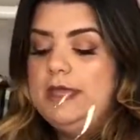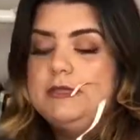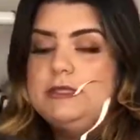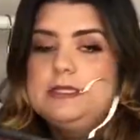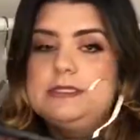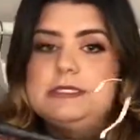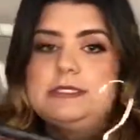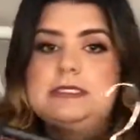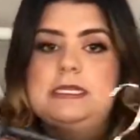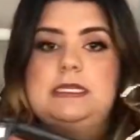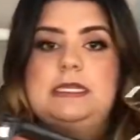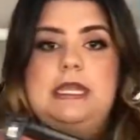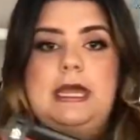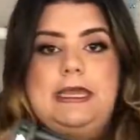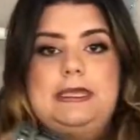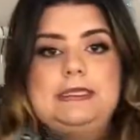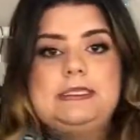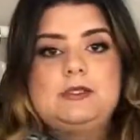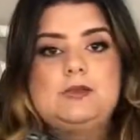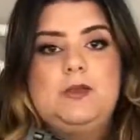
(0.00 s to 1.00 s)
this is a
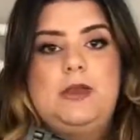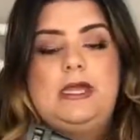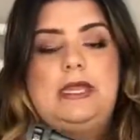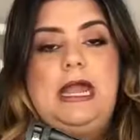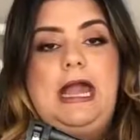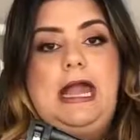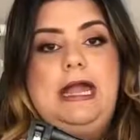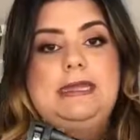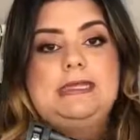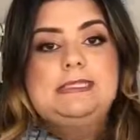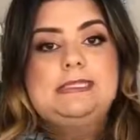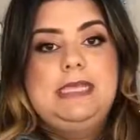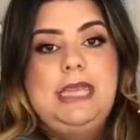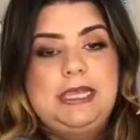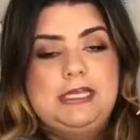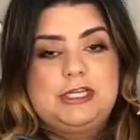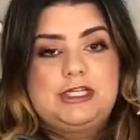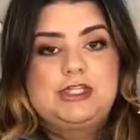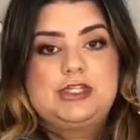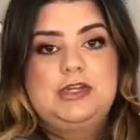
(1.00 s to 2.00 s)
nice way to add
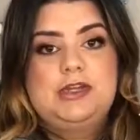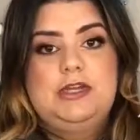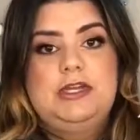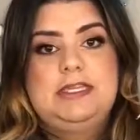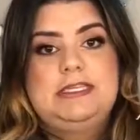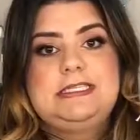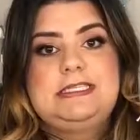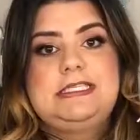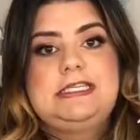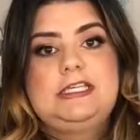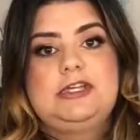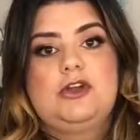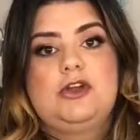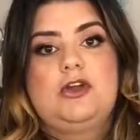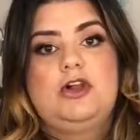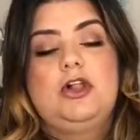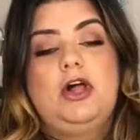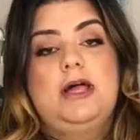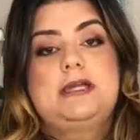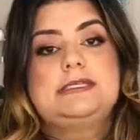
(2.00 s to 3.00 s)
texture into your
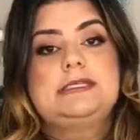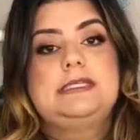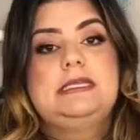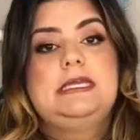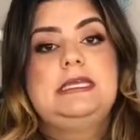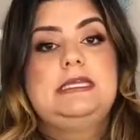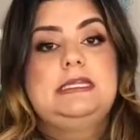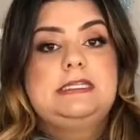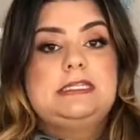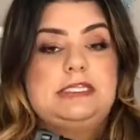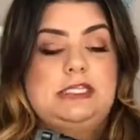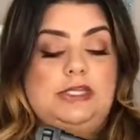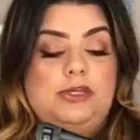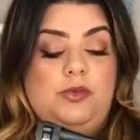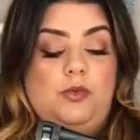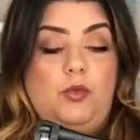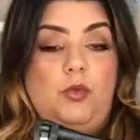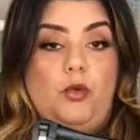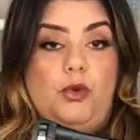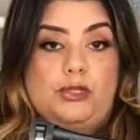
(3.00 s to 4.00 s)
closet and into
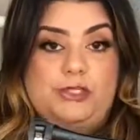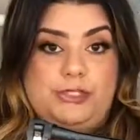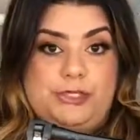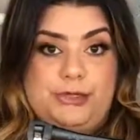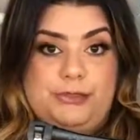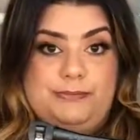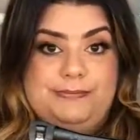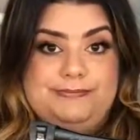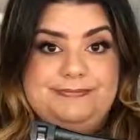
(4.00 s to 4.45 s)
your wardrobe.